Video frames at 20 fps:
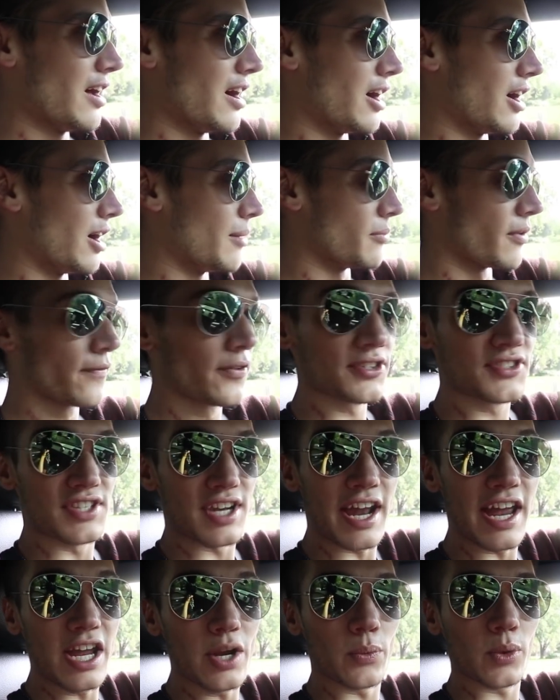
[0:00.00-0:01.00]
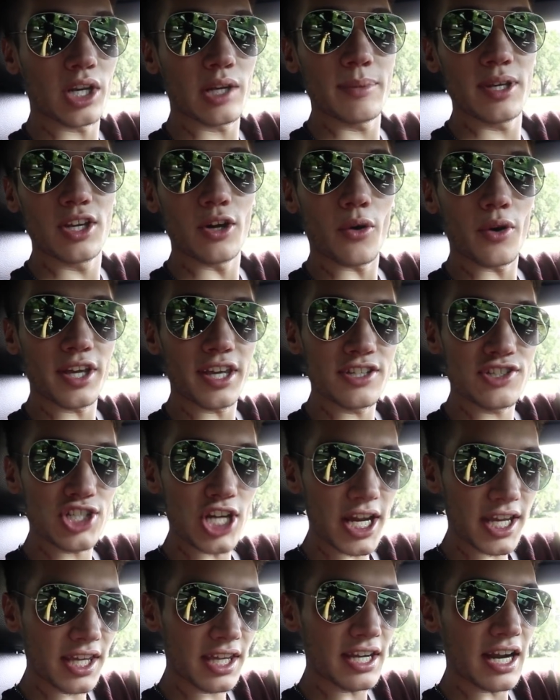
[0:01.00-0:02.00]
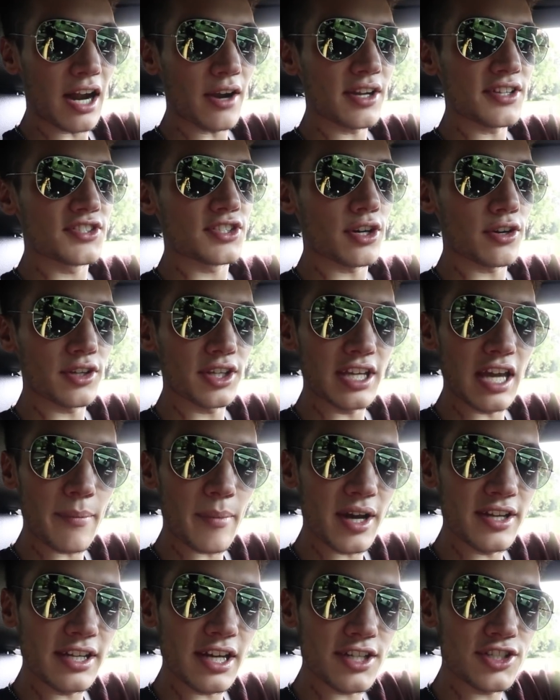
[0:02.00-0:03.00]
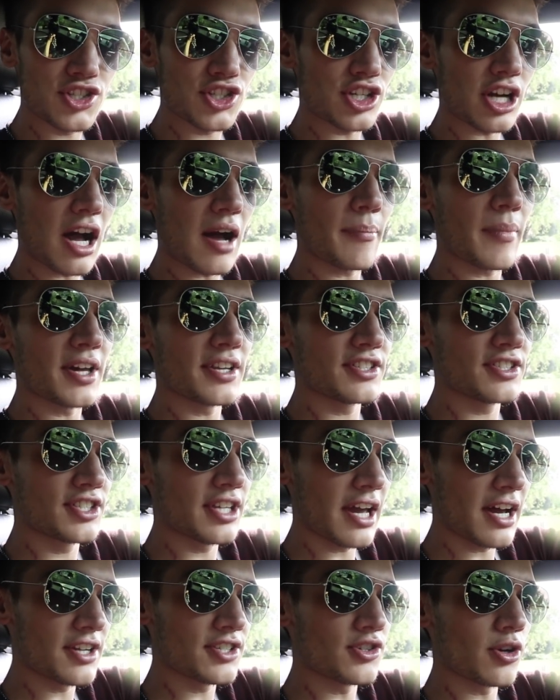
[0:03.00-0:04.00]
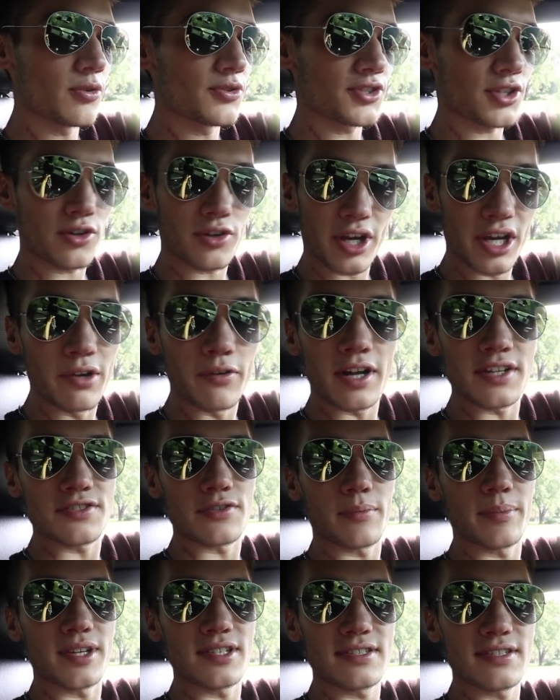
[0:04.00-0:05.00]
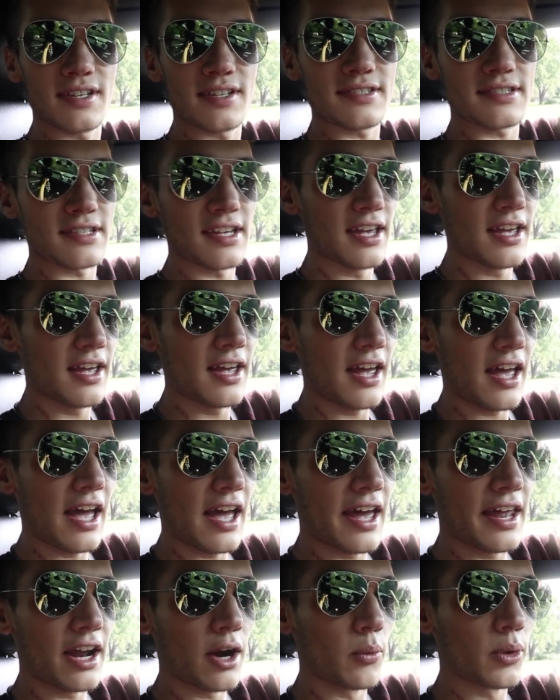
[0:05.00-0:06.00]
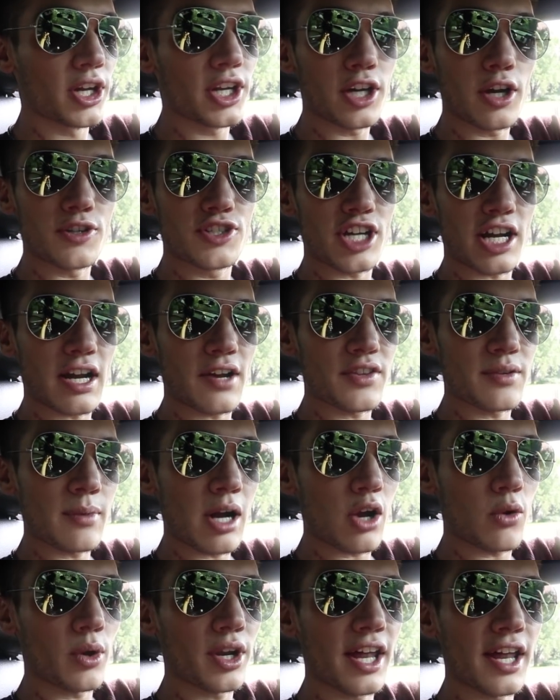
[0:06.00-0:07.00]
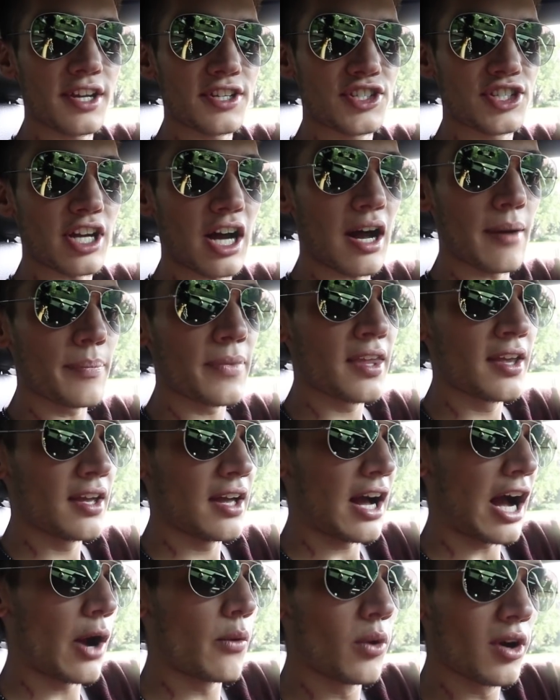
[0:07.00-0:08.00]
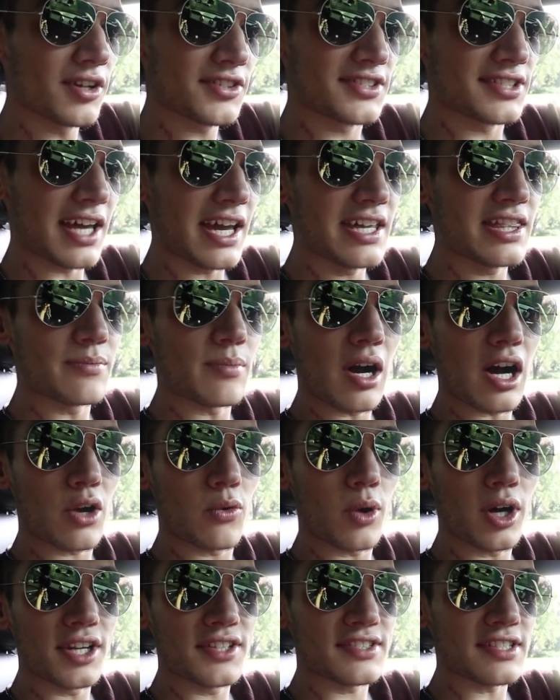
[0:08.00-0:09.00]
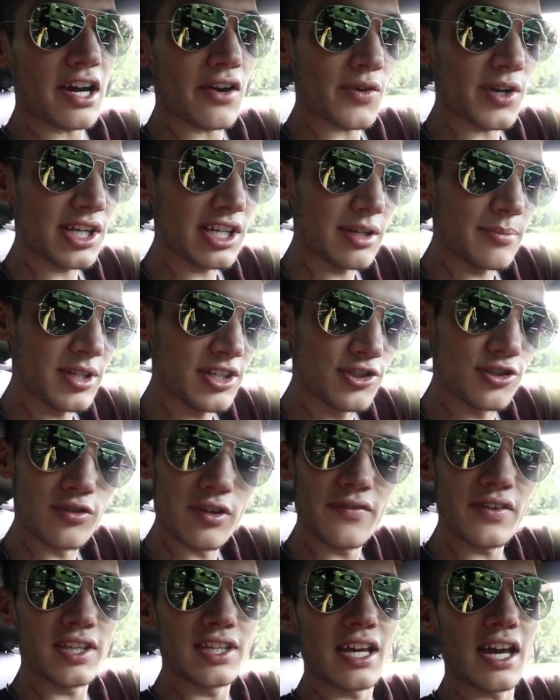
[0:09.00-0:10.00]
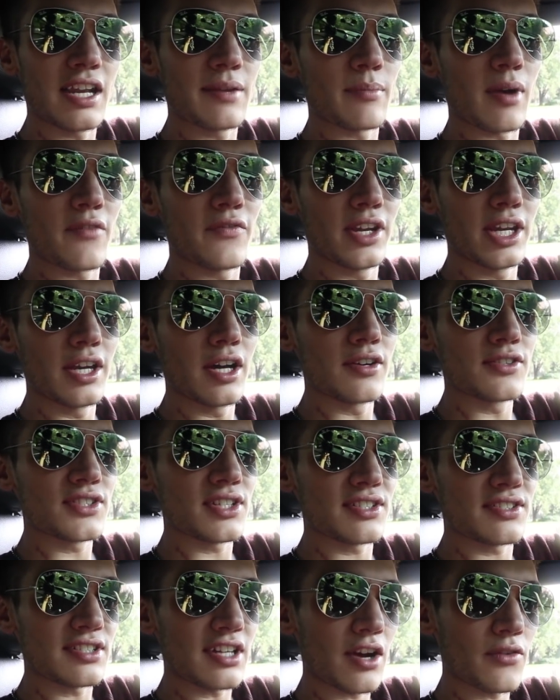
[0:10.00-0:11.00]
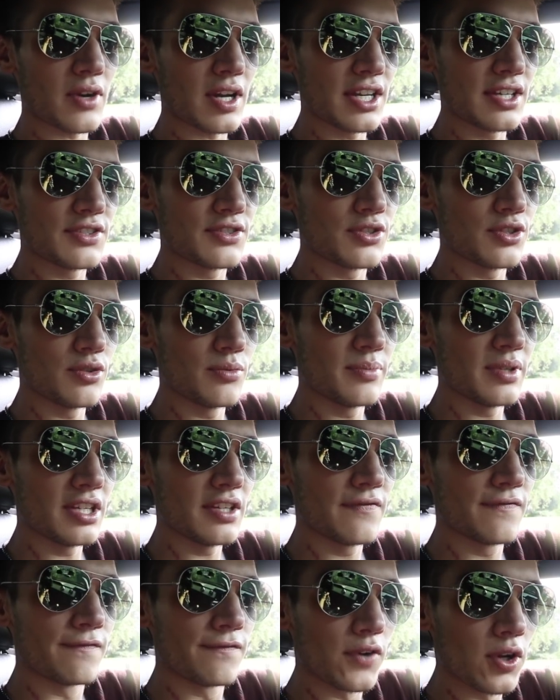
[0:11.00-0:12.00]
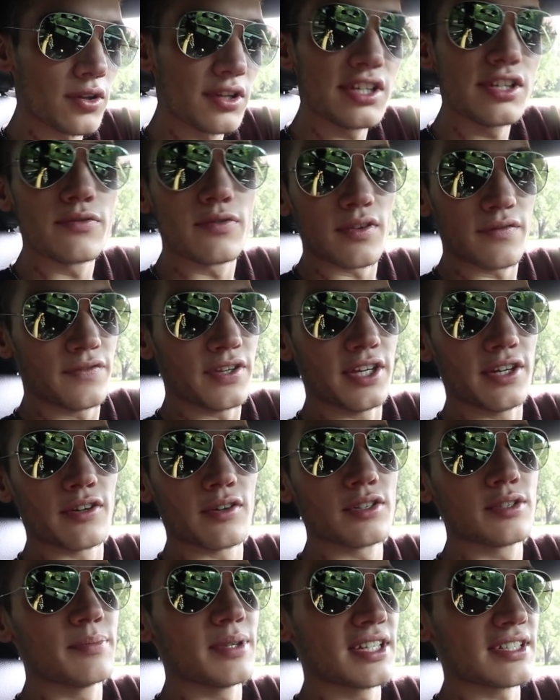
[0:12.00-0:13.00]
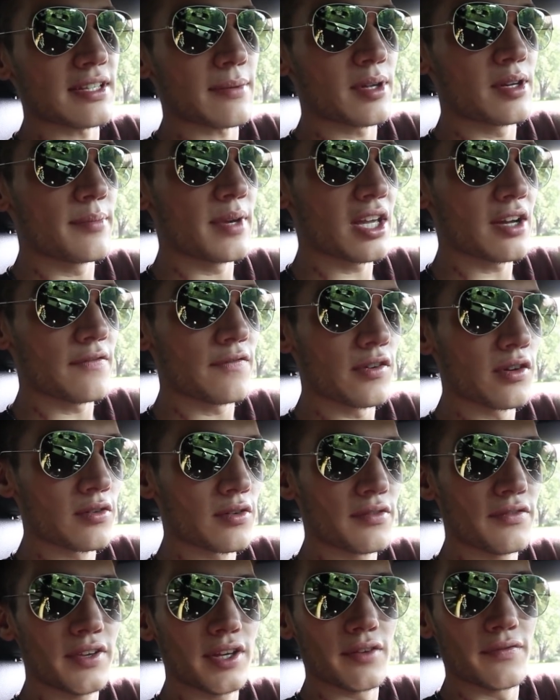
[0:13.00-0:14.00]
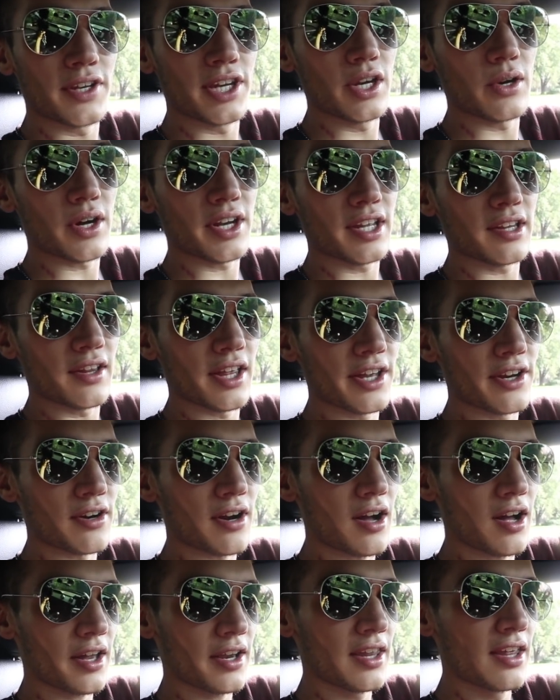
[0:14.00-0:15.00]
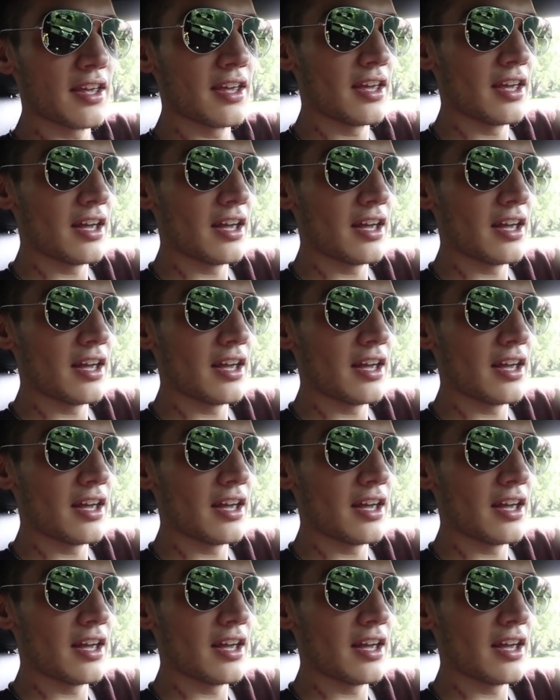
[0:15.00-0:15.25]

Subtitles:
But for today, we're going to be going and checking it out. It's currently at my dad's shop. My dad owns a crane rental business. And we're going to go check out the Mach 1 at his shop. I will say the Mach 1 is not ready to be driven yet in my videos, and it's not ready to be fully revealed because I'm going to make a full reveal video on it later on.